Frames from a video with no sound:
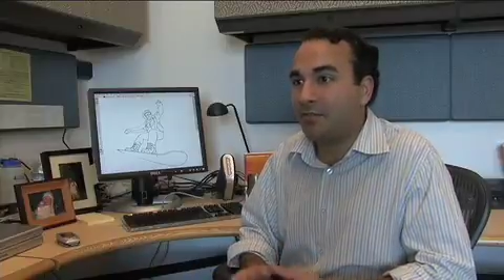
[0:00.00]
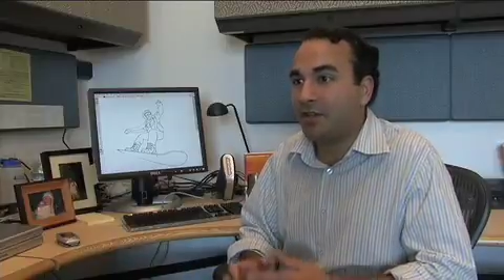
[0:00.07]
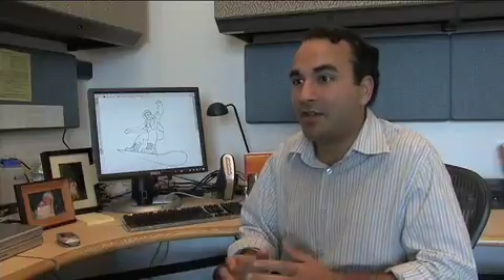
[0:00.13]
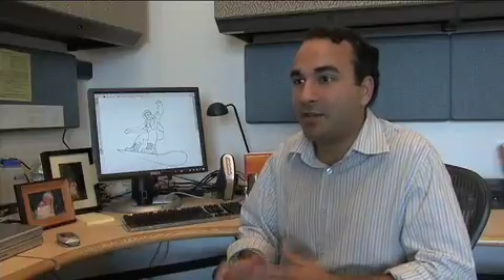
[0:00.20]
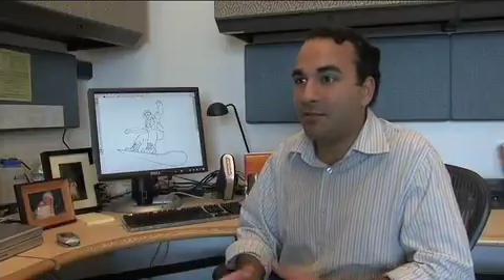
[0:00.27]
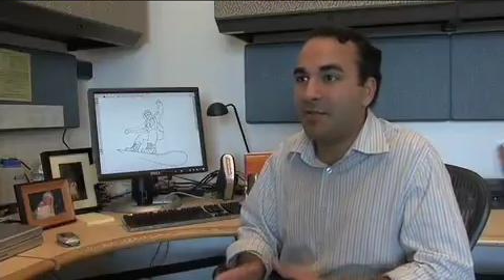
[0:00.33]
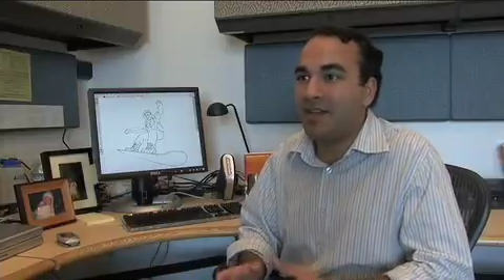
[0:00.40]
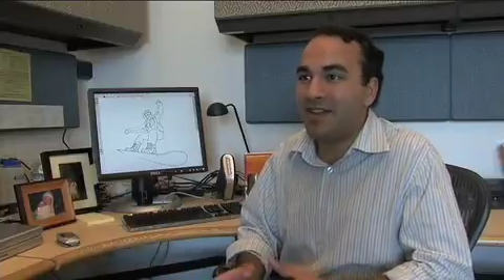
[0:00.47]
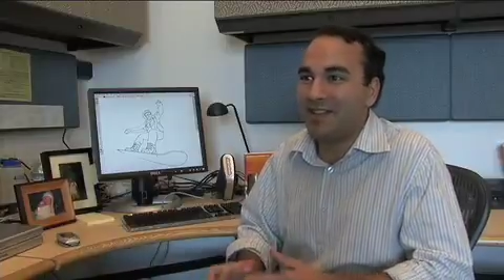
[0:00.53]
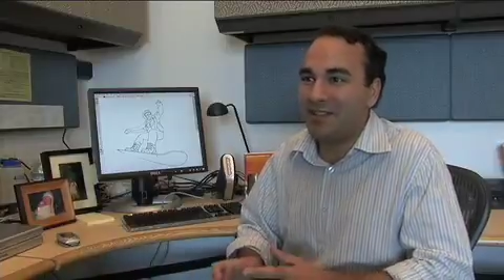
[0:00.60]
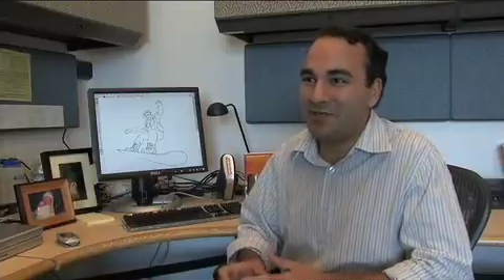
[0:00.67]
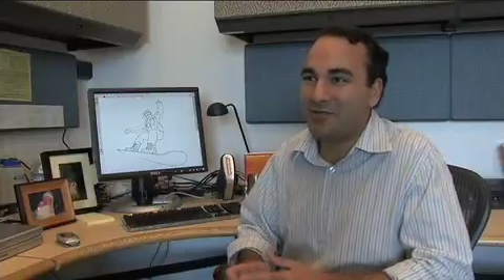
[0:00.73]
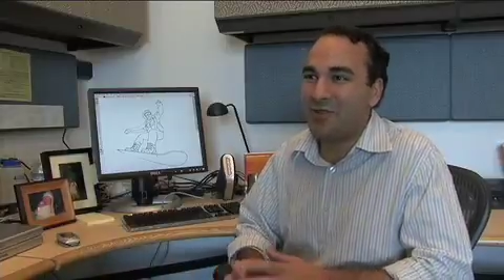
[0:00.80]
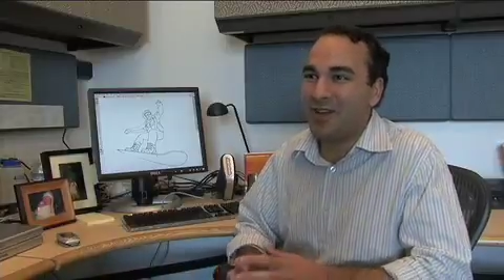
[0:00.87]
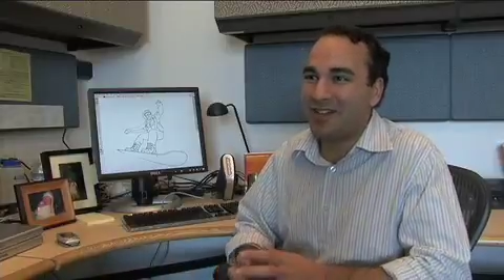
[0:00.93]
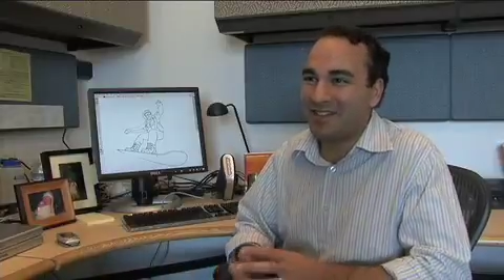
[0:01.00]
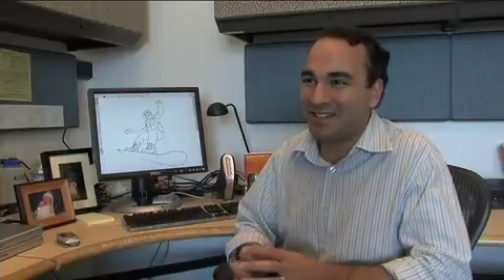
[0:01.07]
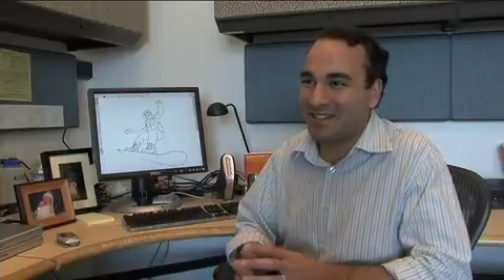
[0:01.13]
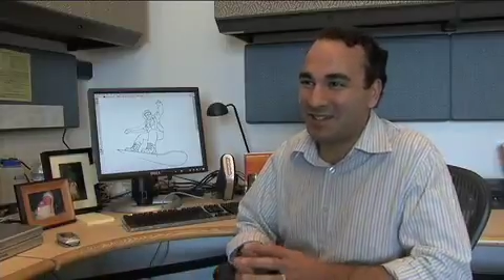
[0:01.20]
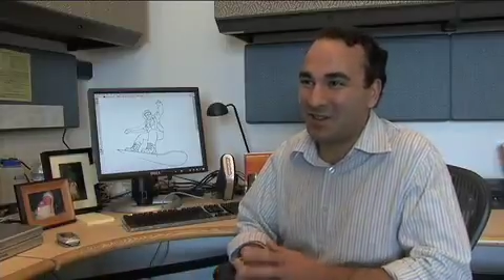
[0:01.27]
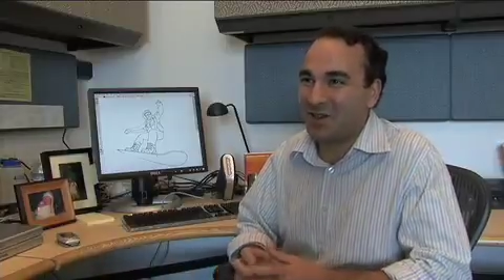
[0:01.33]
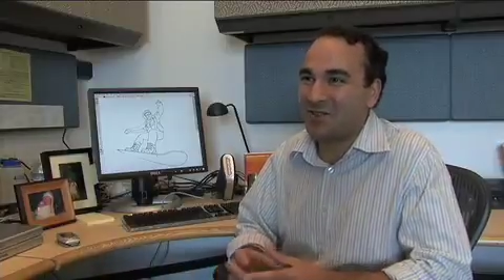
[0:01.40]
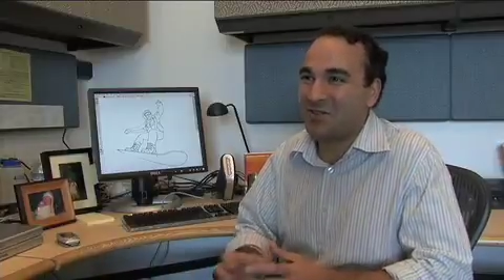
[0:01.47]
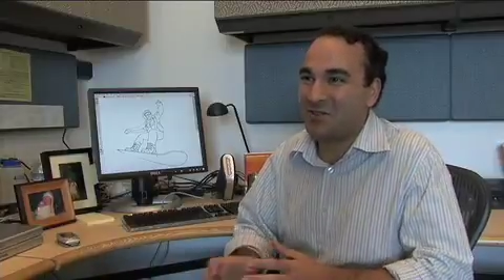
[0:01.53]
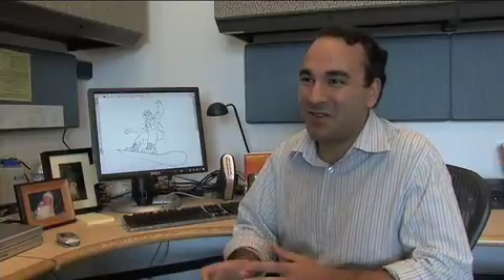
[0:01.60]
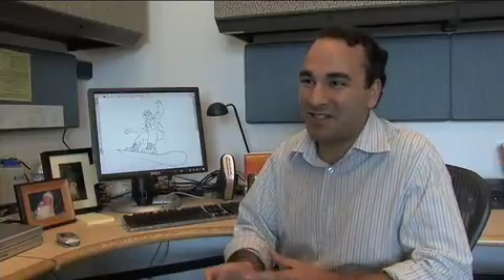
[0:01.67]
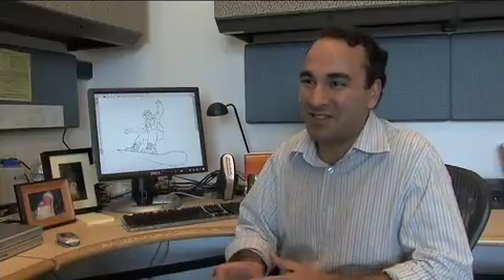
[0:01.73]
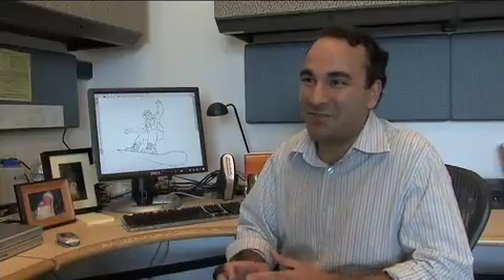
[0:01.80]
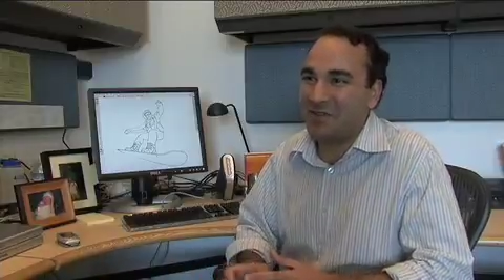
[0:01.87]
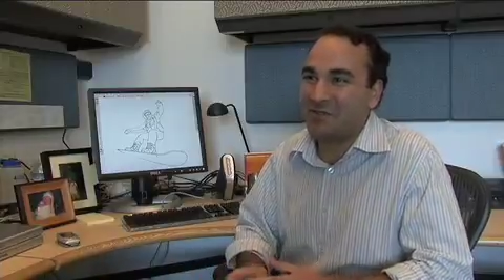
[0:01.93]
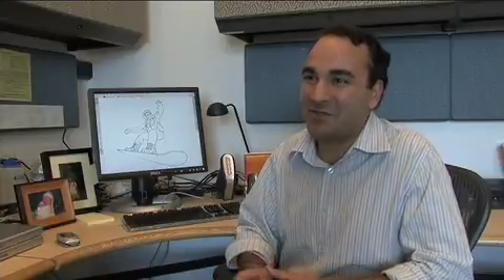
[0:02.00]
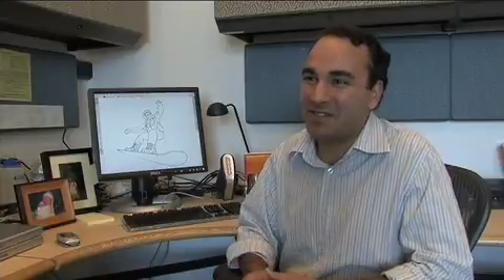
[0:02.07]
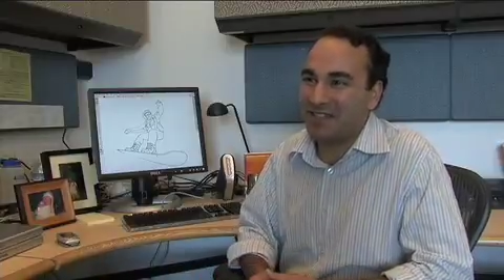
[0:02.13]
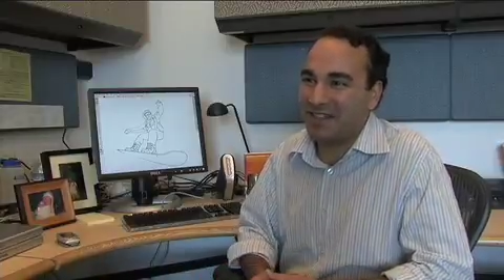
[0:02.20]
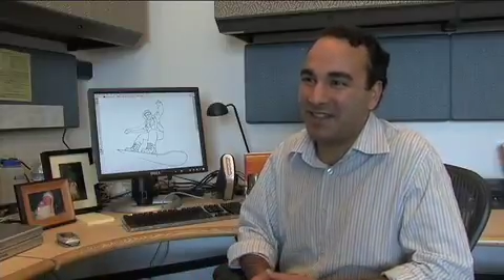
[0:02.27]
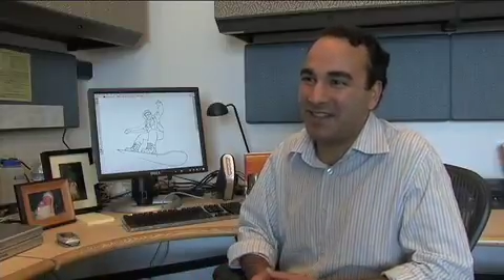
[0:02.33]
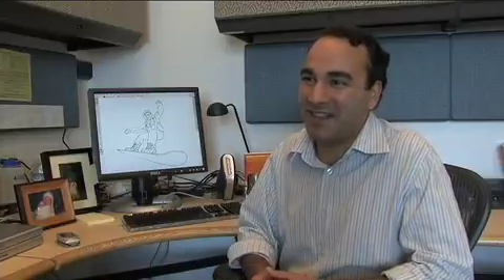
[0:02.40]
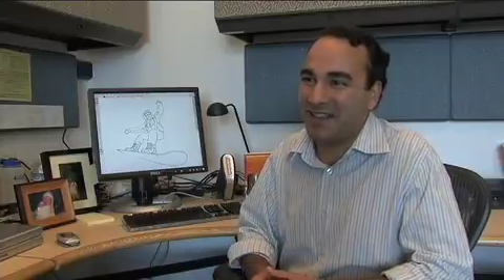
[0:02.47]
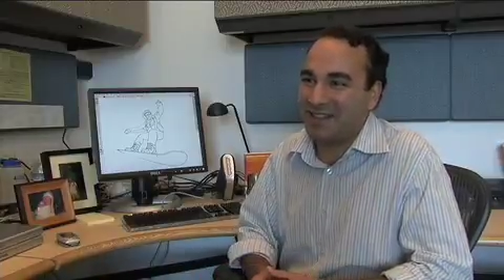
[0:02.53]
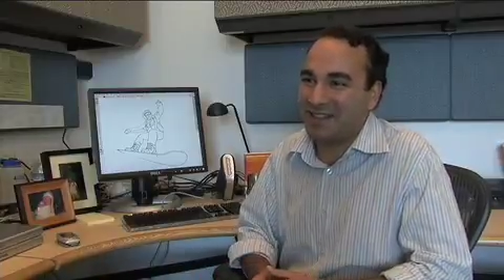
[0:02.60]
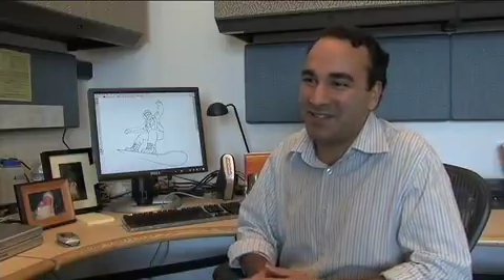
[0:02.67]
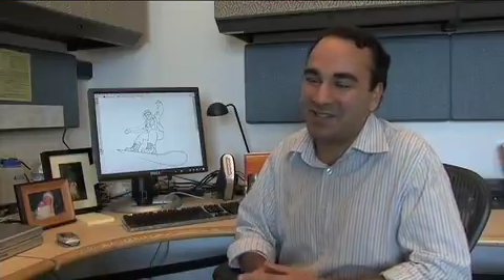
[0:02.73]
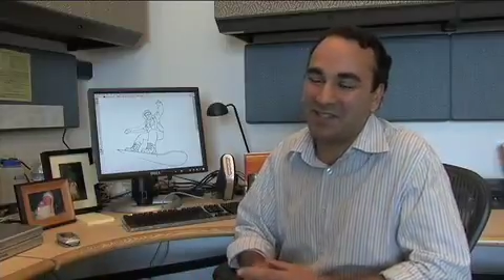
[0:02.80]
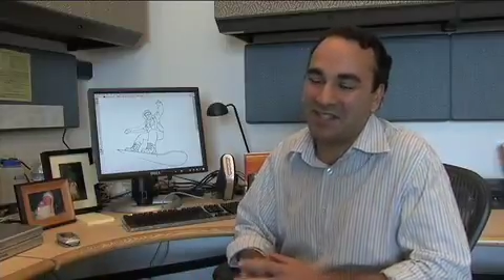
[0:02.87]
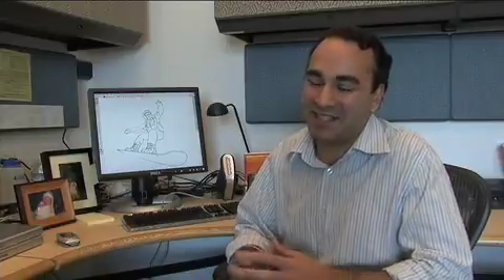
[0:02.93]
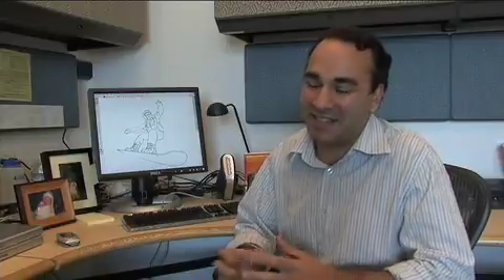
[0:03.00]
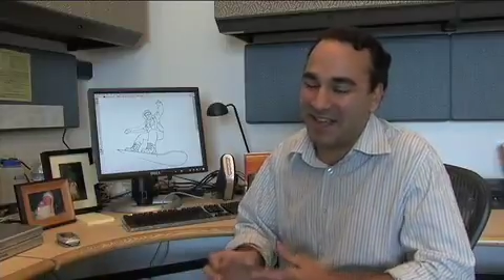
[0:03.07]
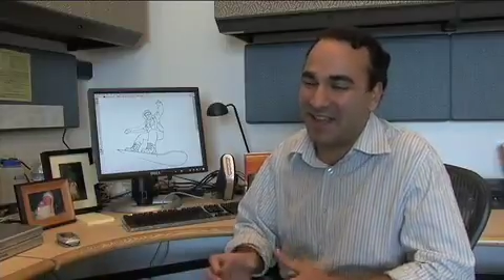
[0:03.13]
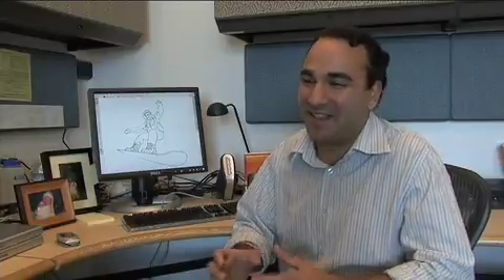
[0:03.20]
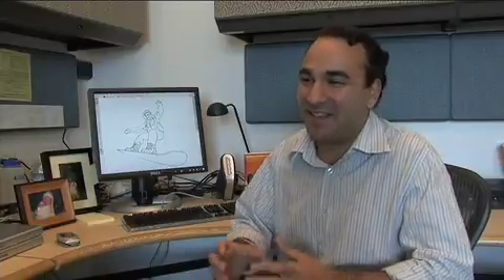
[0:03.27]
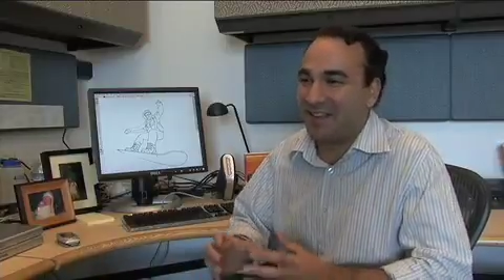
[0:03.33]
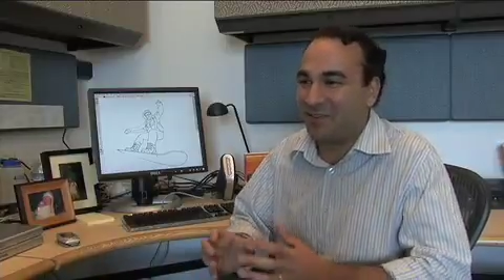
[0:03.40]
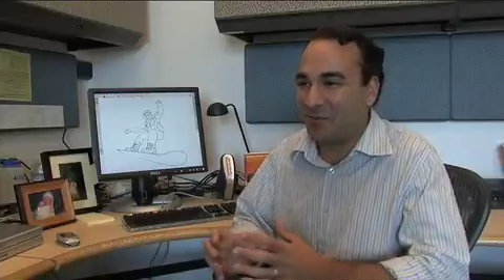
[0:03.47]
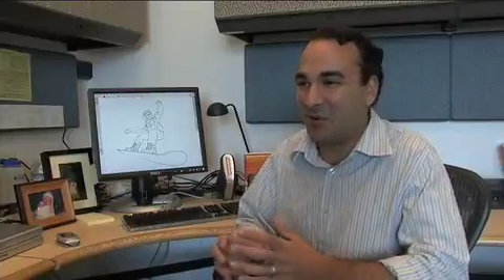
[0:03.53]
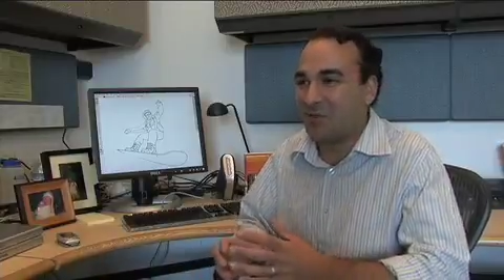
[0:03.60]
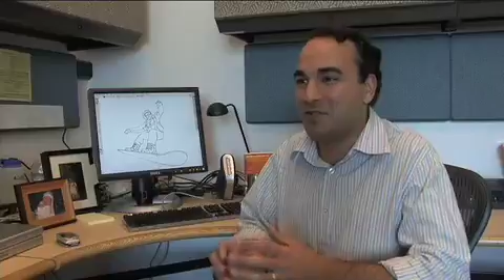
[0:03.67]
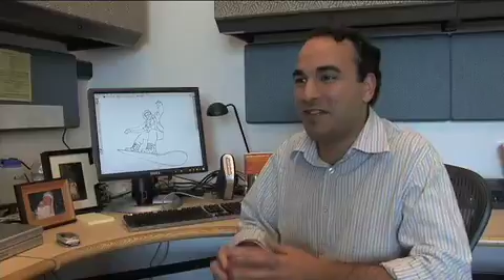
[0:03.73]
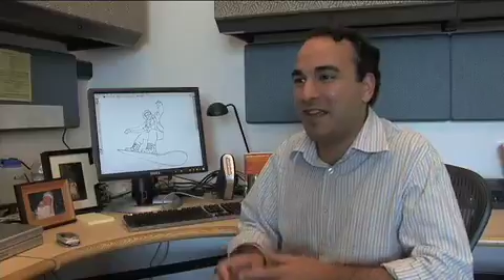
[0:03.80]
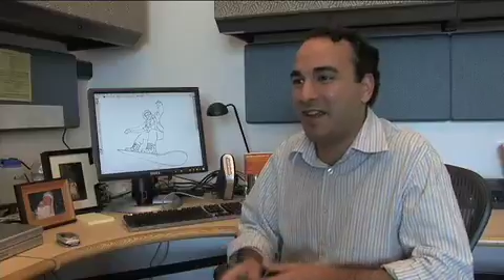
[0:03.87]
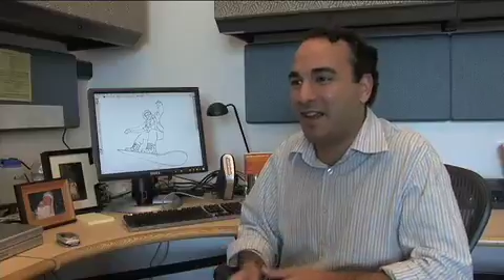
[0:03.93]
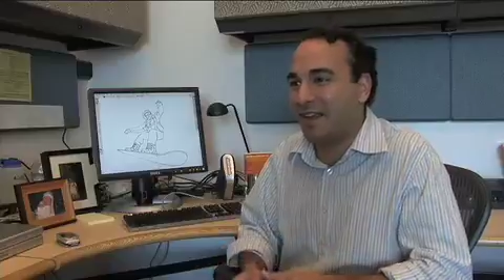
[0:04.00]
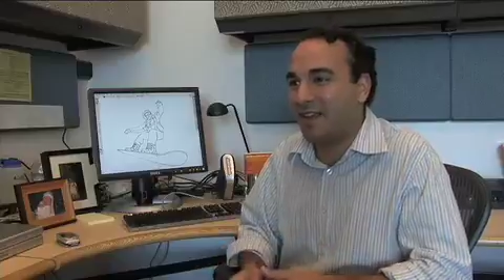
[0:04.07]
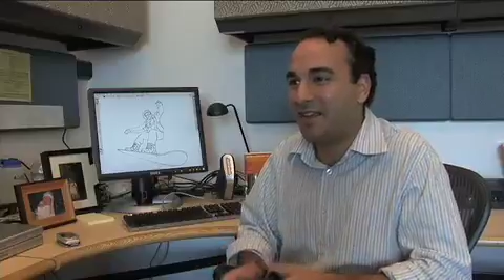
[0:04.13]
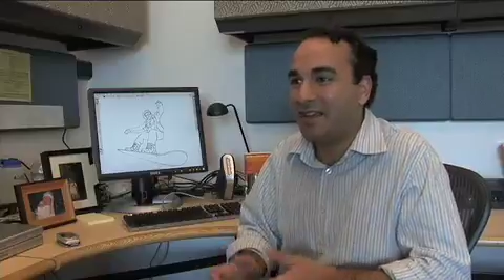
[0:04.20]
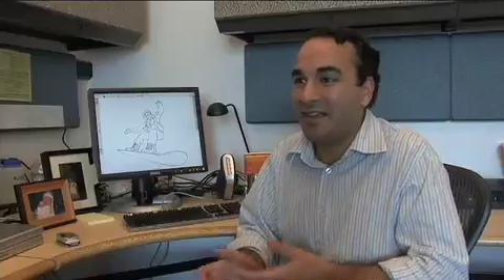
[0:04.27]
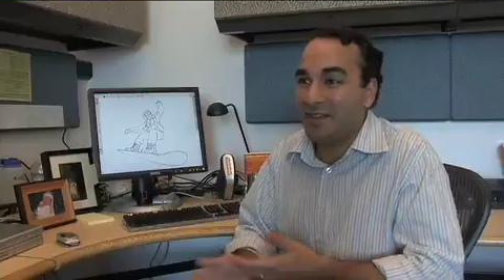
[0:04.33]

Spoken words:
But the minute you want to start doing some interesting things such as scaling or rotating,